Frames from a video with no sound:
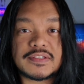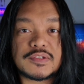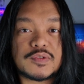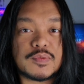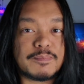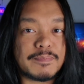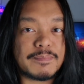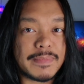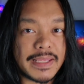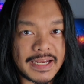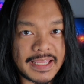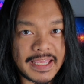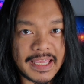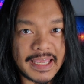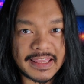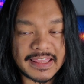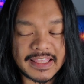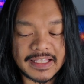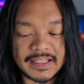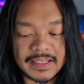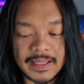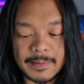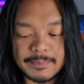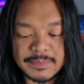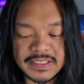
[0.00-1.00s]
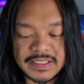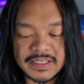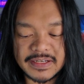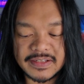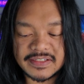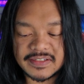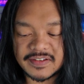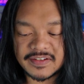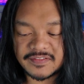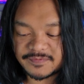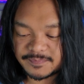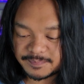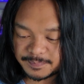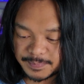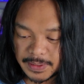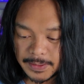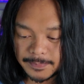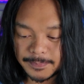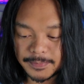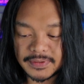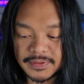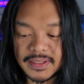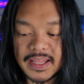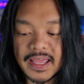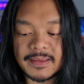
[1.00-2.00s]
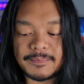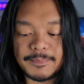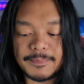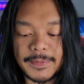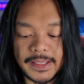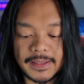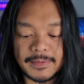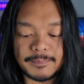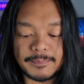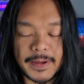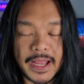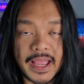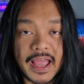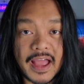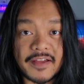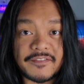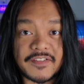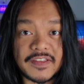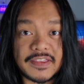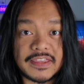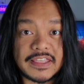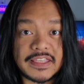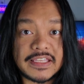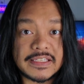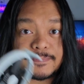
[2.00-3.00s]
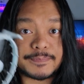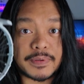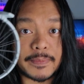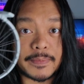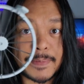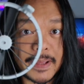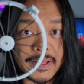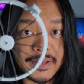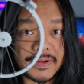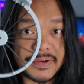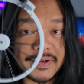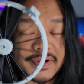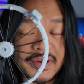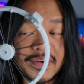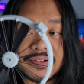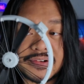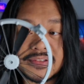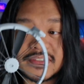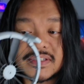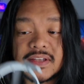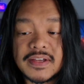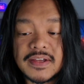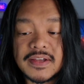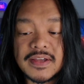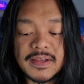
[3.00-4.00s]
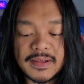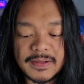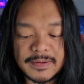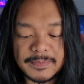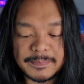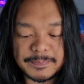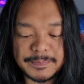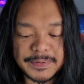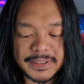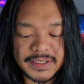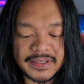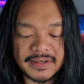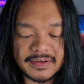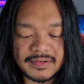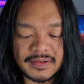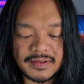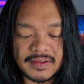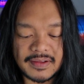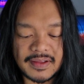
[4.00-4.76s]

to mitigate the clumsiness of people like me by having these propeller guards, but